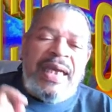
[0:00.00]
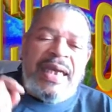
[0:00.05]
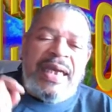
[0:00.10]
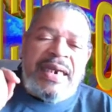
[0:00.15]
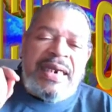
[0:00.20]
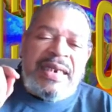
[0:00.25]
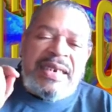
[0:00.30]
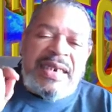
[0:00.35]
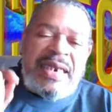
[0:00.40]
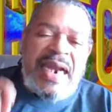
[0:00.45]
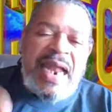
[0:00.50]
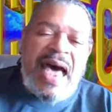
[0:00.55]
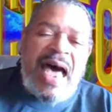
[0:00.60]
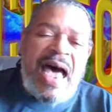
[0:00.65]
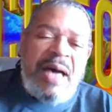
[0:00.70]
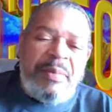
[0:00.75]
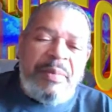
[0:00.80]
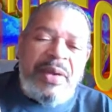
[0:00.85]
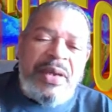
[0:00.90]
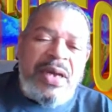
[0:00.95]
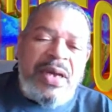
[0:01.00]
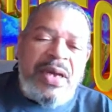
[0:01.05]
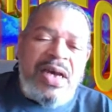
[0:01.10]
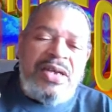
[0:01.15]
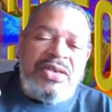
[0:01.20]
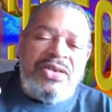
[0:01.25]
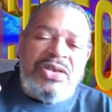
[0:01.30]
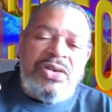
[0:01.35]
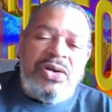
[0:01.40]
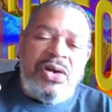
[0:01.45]
It is not
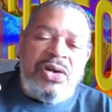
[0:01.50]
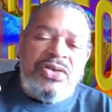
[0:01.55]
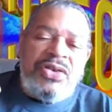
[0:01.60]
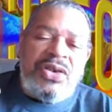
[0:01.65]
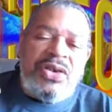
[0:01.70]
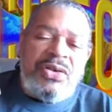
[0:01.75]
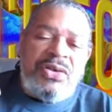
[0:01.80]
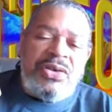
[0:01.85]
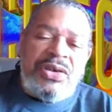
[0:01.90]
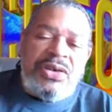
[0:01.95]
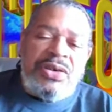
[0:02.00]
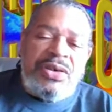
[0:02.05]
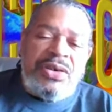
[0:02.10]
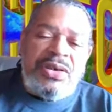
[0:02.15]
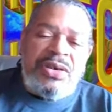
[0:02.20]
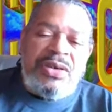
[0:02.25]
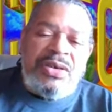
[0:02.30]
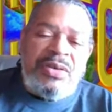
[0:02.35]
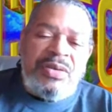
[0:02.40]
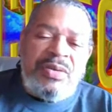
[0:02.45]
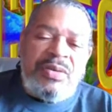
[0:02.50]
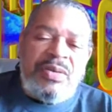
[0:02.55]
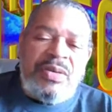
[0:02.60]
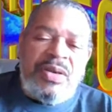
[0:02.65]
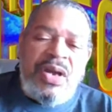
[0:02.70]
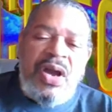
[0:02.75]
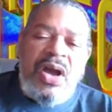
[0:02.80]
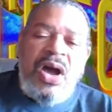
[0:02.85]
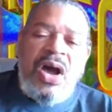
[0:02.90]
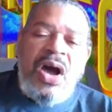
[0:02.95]
because you are so good
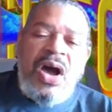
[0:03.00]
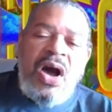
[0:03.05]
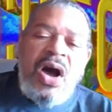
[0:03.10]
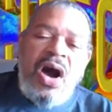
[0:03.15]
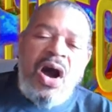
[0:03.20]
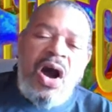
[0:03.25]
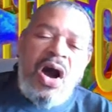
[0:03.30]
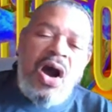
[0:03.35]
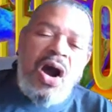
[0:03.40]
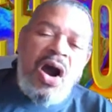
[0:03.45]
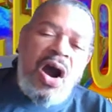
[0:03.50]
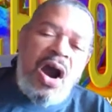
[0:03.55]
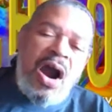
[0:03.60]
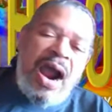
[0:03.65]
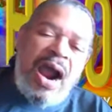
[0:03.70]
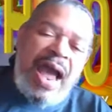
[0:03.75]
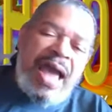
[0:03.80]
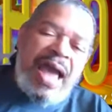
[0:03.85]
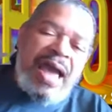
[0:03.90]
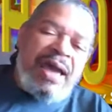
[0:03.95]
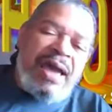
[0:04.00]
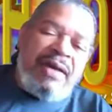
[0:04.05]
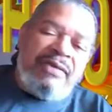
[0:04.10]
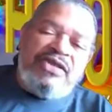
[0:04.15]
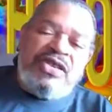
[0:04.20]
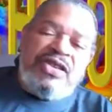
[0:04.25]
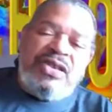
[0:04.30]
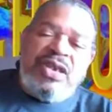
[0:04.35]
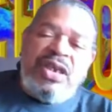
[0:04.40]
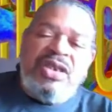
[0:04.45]
or have
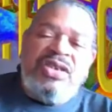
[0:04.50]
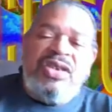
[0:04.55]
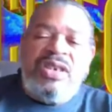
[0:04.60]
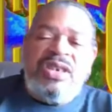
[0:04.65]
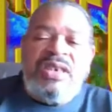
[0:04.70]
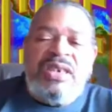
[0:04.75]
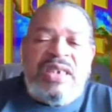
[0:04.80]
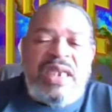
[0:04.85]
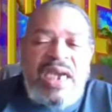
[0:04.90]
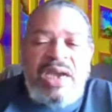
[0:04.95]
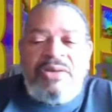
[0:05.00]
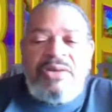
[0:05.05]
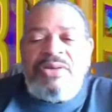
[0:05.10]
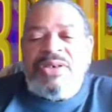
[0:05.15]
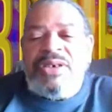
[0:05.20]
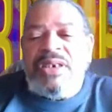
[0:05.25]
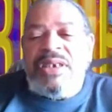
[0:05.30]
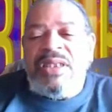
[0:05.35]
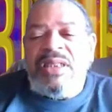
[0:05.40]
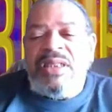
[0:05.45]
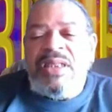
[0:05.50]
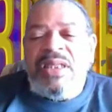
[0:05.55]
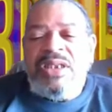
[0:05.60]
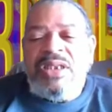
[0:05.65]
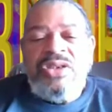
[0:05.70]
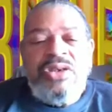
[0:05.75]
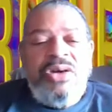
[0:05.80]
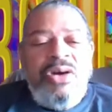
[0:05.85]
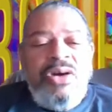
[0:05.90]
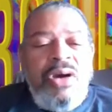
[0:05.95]
such integrity
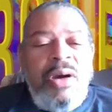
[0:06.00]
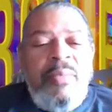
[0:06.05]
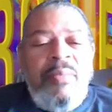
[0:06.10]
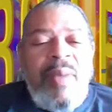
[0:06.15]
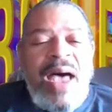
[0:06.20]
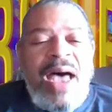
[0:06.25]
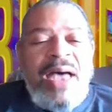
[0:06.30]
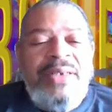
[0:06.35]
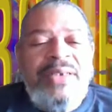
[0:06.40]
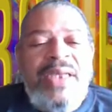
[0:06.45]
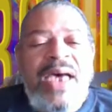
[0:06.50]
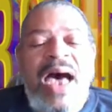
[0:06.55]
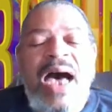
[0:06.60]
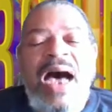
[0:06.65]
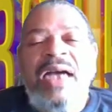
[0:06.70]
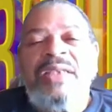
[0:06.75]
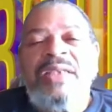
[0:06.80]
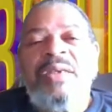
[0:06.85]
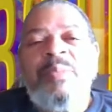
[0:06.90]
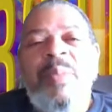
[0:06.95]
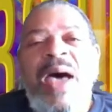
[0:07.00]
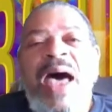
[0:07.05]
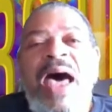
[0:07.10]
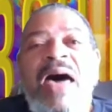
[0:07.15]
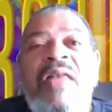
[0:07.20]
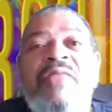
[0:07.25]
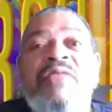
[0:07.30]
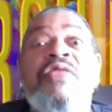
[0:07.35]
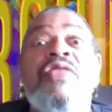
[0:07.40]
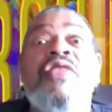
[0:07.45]
that you're about to
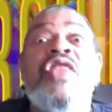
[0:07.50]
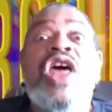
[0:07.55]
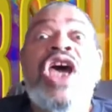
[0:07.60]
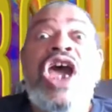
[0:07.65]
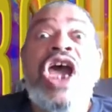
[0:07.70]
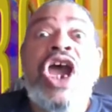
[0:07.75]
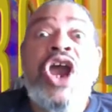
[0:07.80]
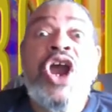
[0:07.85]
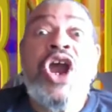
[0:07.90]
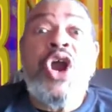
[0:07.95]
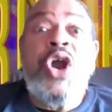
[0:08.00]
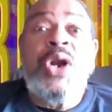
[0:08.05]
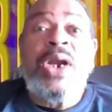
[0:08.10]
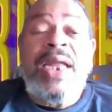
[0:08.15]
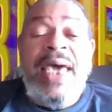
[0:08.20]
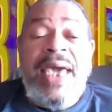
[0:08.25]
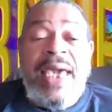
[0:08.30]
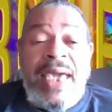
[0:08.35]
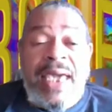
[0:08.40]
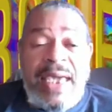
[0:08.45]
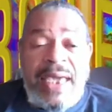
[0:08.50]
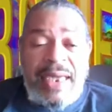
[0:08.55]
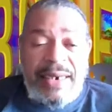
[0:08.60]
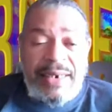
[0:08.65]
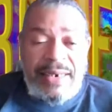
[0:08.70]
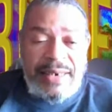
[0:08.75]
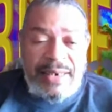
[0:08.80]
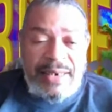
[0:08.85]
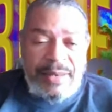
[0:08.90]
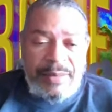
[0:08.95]
occupy their
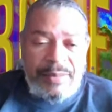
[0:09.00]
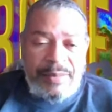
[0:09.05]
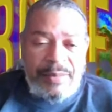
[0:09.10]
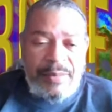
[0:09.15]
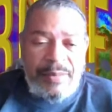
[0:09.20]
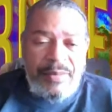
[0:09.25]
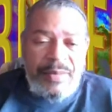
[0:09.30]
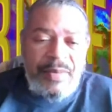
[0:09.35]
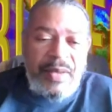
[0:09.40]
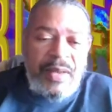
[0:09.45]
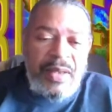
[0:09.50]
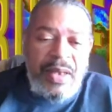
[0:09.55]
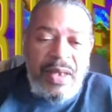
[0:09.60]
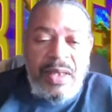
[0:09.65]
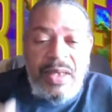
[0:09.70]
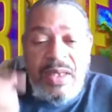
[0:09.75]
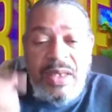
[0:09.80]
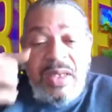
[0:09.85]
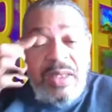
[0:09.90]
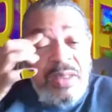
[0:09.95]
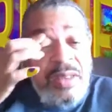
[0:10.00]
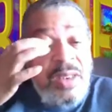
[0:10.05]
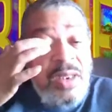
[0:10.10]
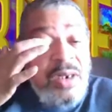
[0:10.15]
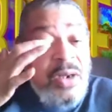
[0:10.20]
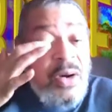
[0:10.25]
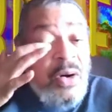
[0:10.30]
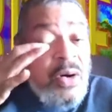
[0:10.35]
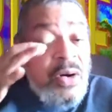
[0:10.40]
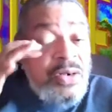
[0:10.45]
land. The
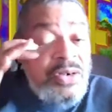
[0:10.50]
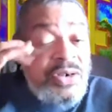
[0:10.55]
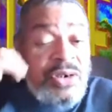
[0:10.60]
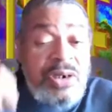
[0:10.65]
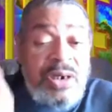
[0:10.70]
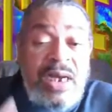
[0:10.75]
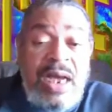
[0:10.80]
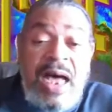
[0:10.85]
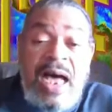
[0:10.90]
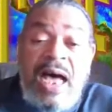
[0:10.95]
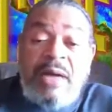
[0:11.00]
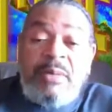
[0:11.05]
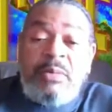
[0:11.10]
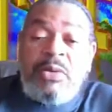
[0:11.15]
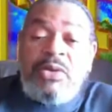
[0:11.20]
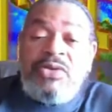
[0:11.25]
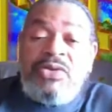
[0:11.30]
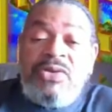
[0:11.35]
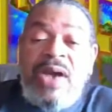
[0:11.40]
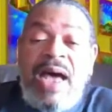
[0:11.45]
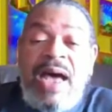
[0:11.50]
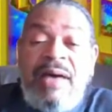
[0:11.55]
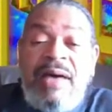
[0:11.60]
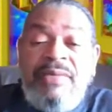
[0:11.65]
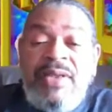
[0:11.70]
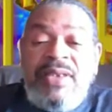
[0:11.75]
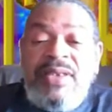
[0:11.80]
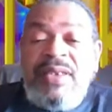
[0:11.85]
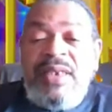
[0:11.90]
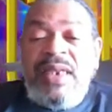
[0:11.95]
Lord your God will
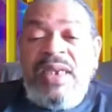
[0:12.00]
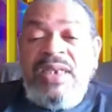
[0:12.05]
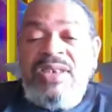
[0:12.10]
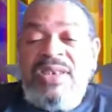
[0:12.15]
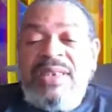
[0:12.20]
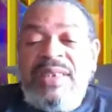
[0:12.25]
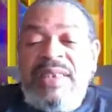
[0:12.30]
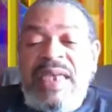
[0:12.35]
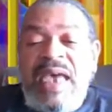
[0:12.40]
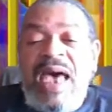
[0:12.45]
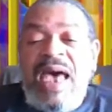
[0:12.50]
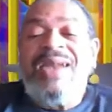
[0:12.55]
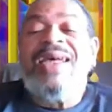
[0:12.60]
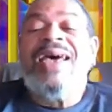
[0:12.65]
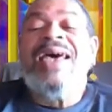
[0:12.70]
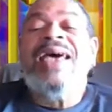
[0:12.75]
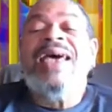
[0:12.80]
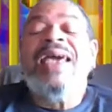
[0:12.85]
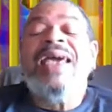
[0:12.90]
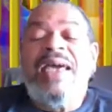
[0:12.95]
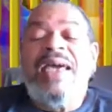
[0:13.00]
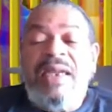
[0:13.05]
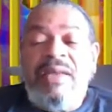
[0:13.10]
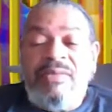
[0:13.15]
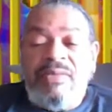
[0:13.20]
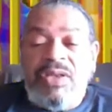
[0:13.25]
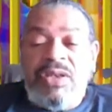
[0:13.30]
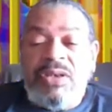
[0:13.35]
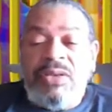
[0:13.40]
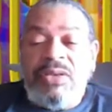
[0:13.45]
drive these nations out ahead
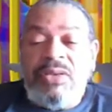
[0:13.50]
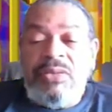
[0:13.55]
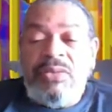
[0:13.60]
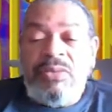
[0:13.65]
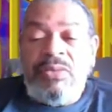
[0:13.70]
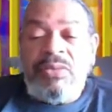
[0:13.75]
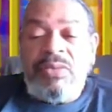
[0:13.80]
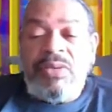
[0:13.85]
of you